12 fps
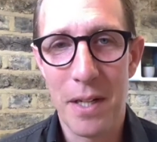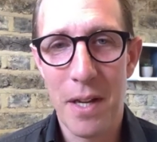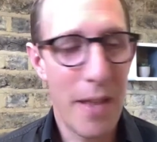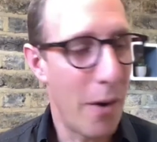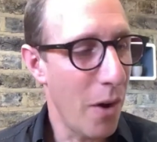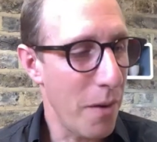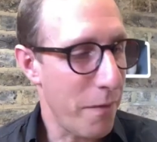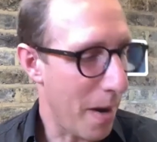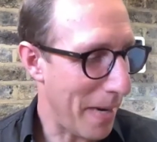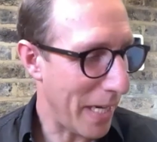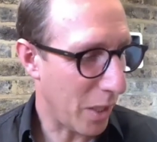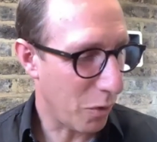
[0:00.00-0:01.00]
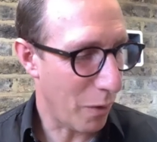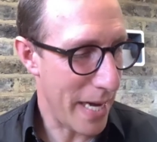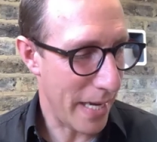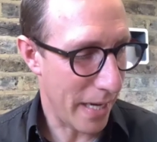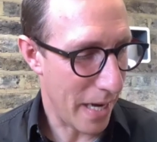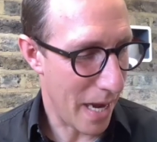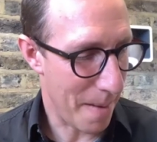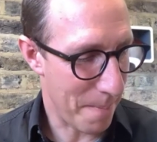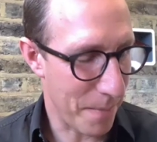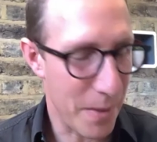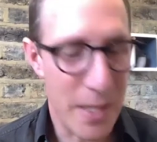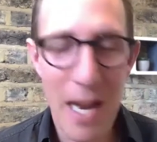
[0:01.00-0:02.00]
There aren't very many great
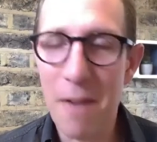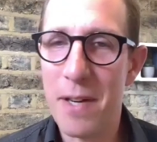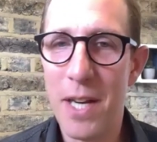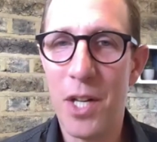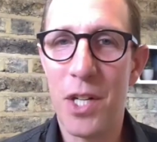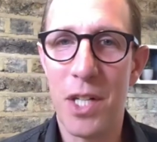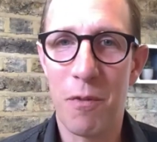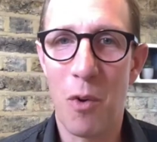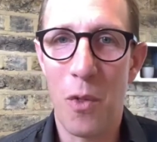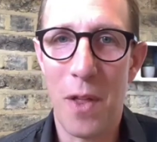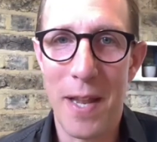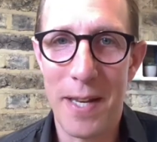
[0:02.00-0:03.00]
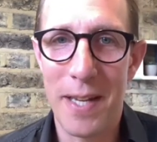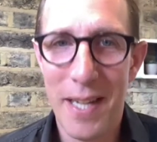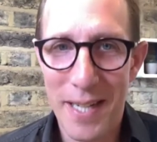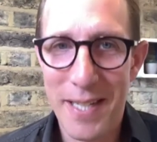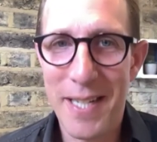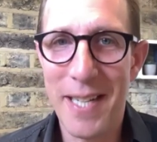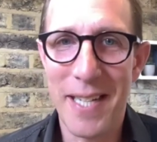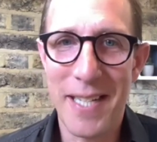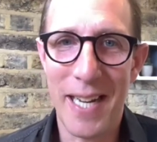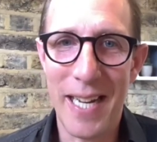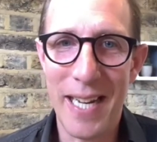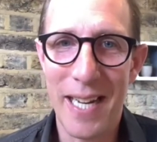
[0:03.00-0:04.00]
definitions of
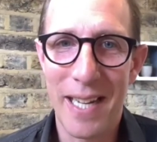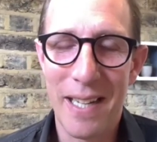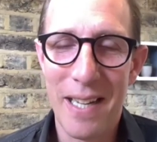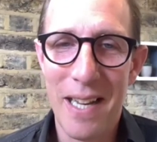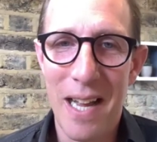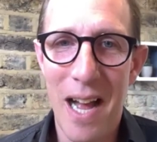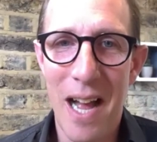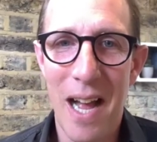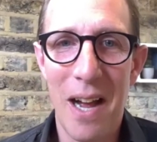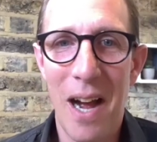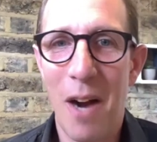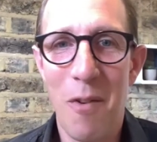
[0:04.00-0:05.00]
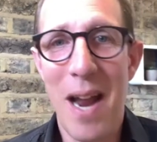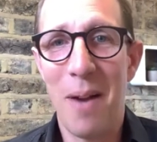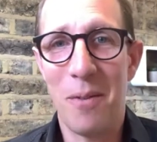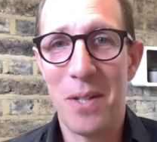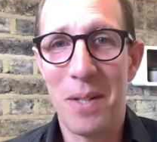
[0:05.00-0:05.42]
authenticity around,